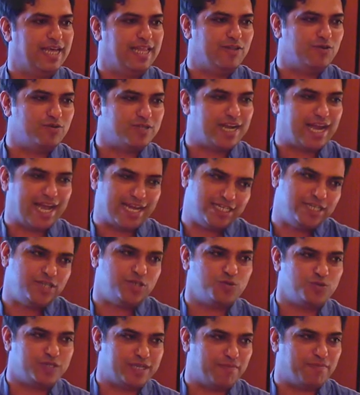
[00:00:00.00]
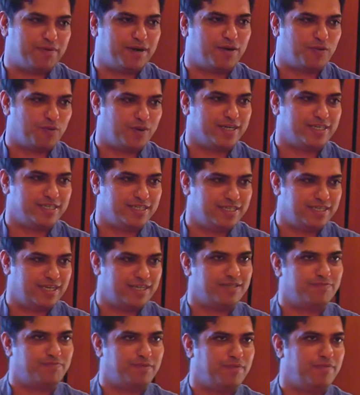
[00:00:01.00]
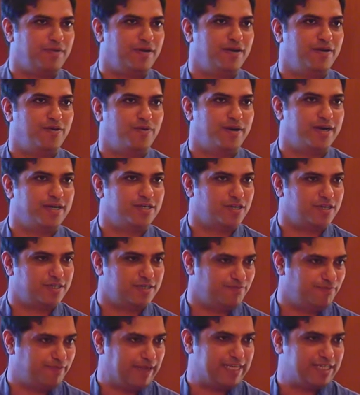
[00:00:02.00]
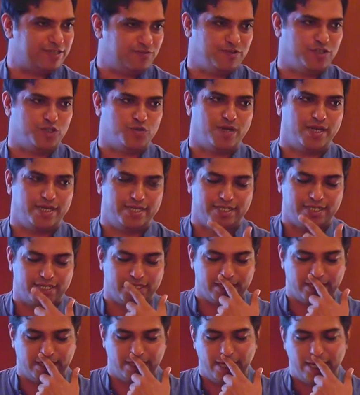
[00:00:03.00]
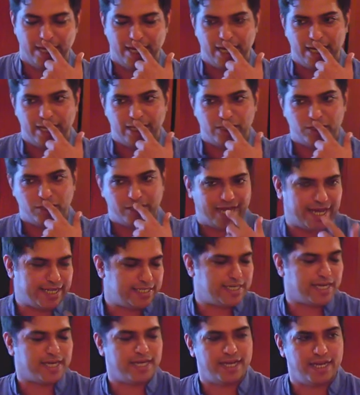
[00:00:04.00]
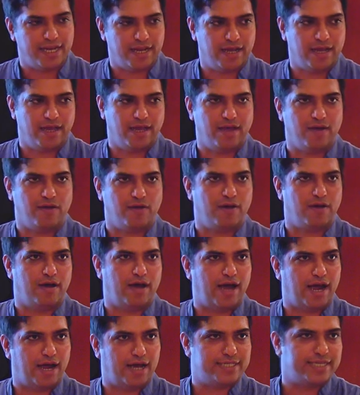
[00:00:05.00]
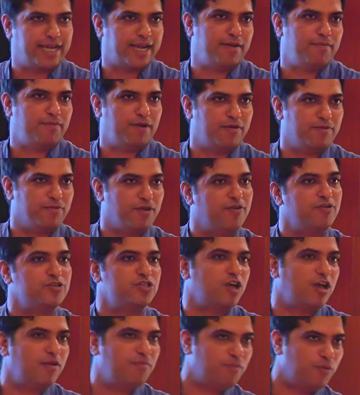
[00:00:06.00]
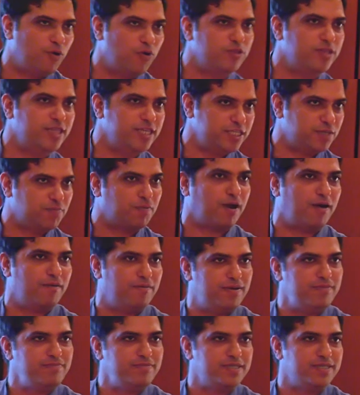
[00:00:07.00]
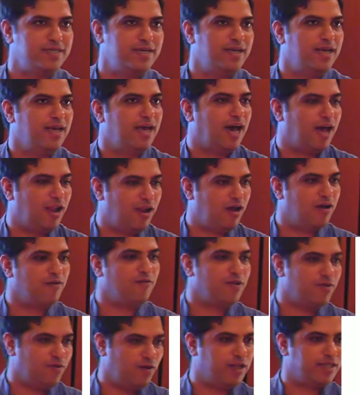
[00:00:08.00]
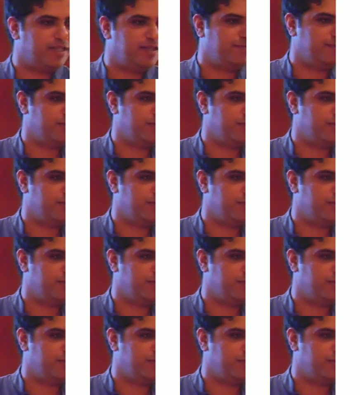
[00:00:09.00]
Those are actually two separate questions as people do it. So it's best visualization. So that's again a, a second problem. You have to solve both these problems along with what the